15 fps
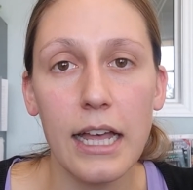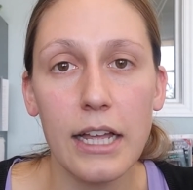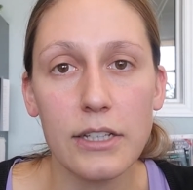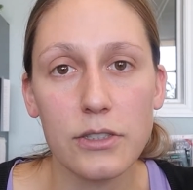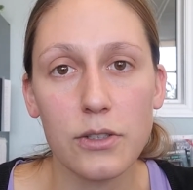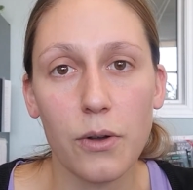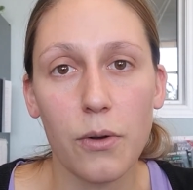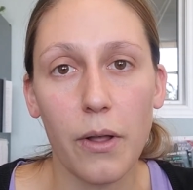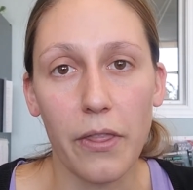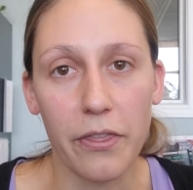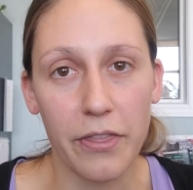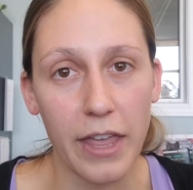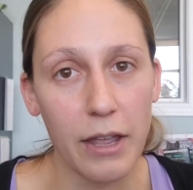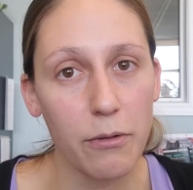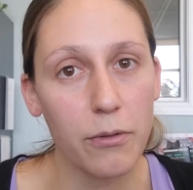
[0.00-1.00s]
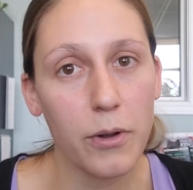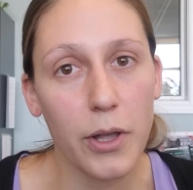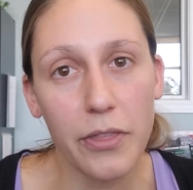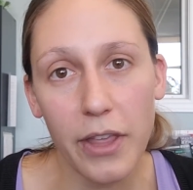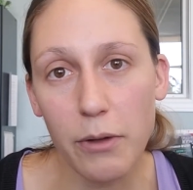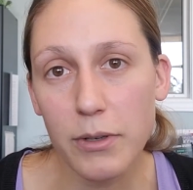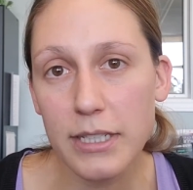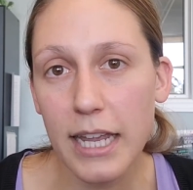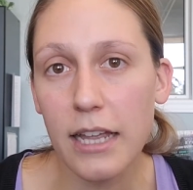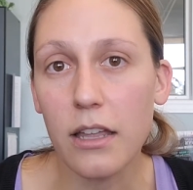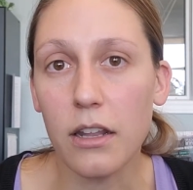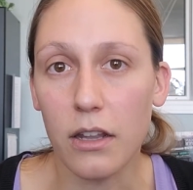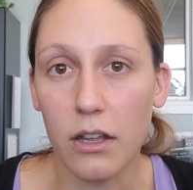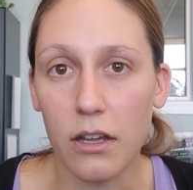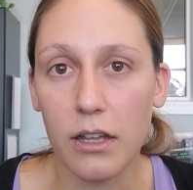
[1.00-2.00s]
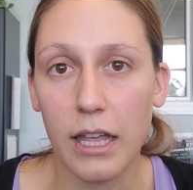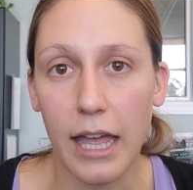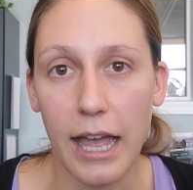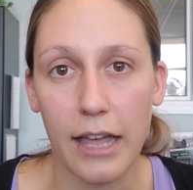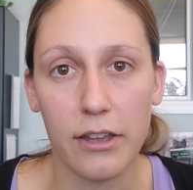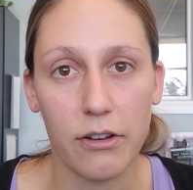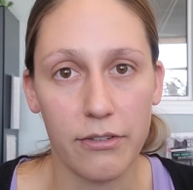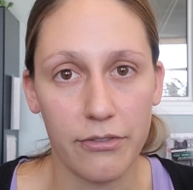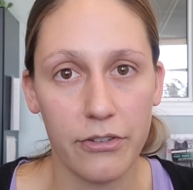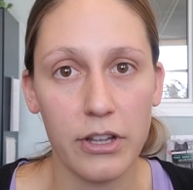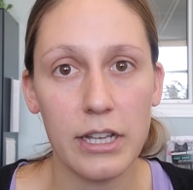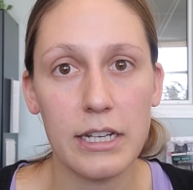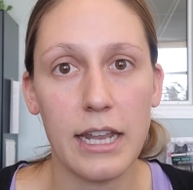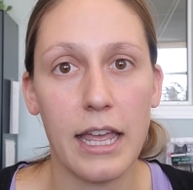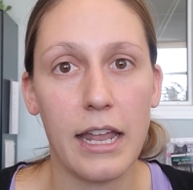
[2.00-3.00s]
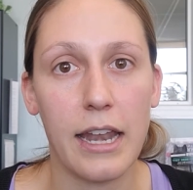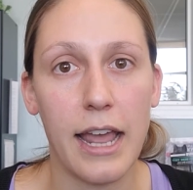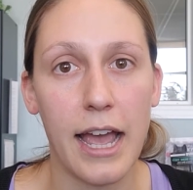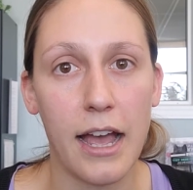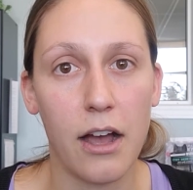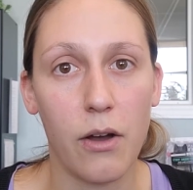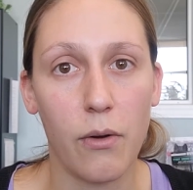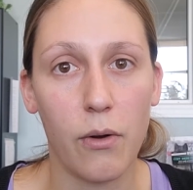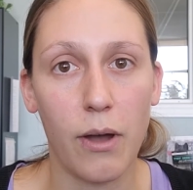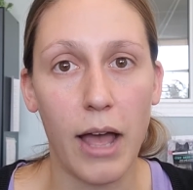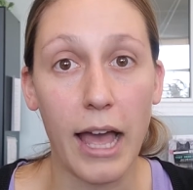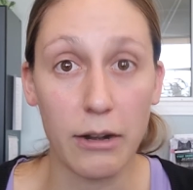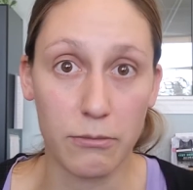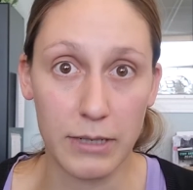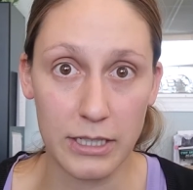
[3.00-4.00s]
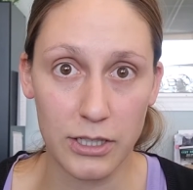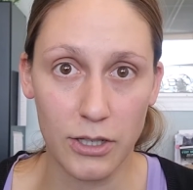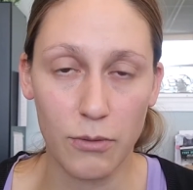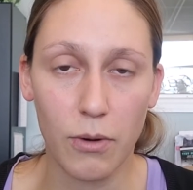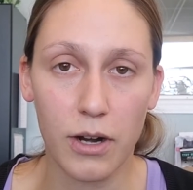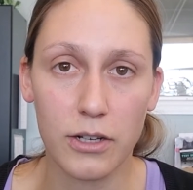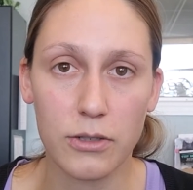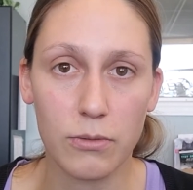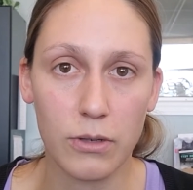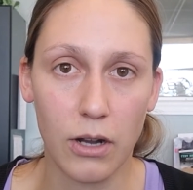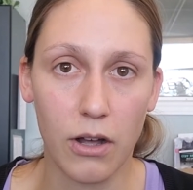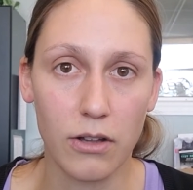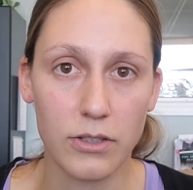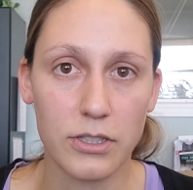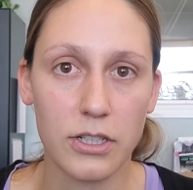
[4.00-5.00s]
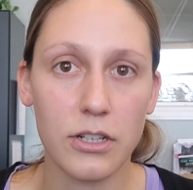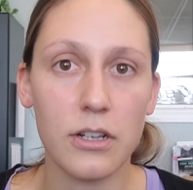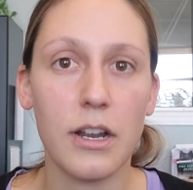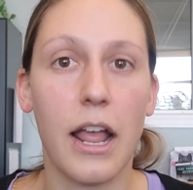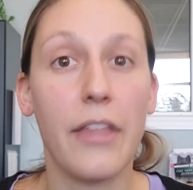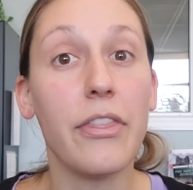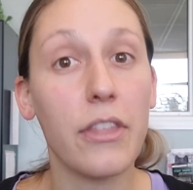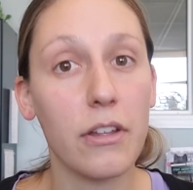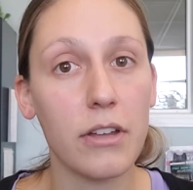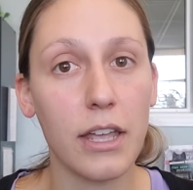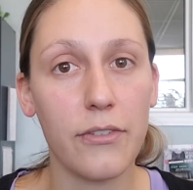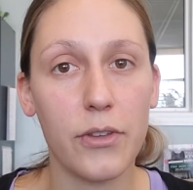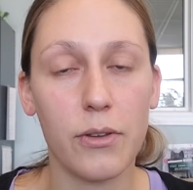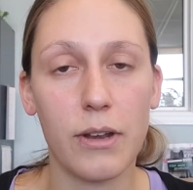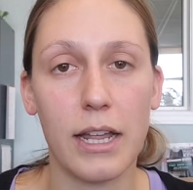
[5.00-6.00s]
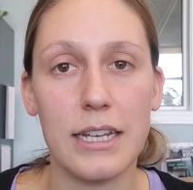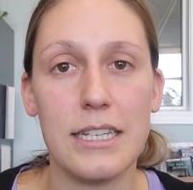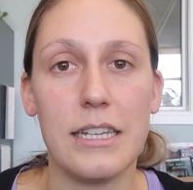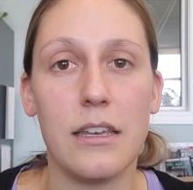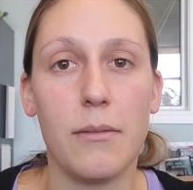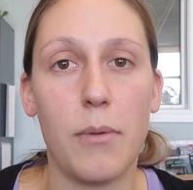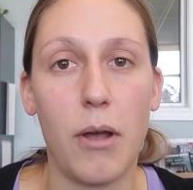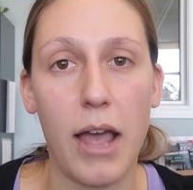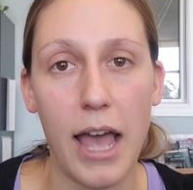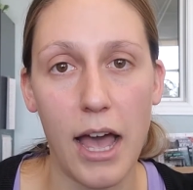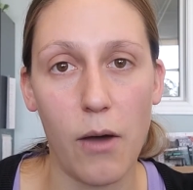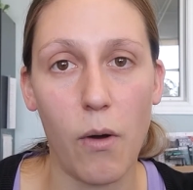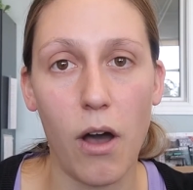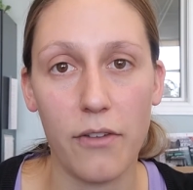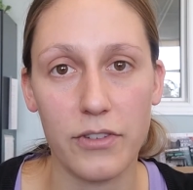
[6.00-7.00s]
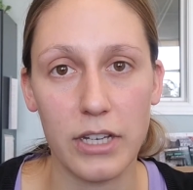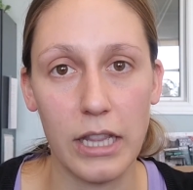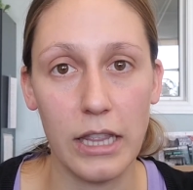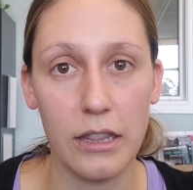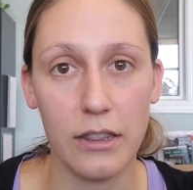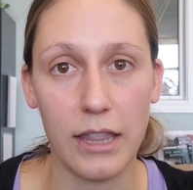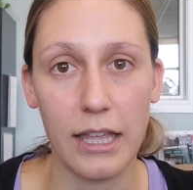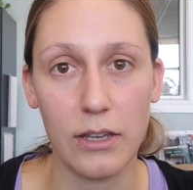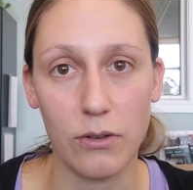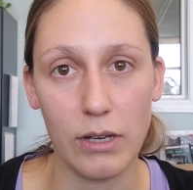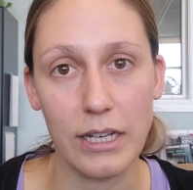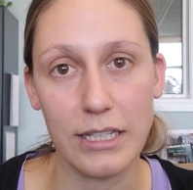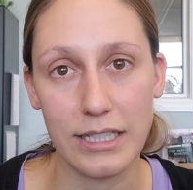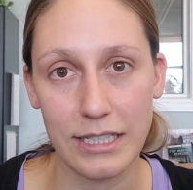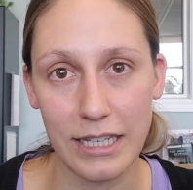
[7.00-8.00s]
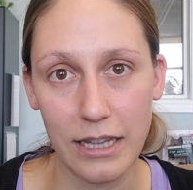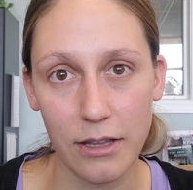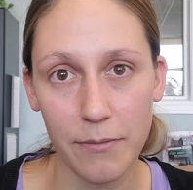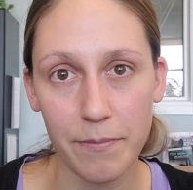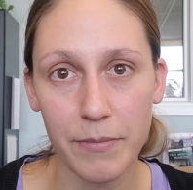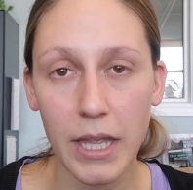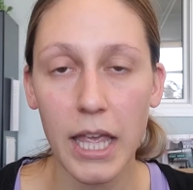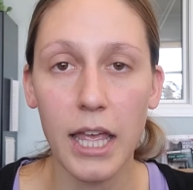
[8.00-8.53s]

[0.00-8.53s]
So they would take a look at your foot and how at risk you are to an ulcer, and they'll give you an idea about how often that you need to see them.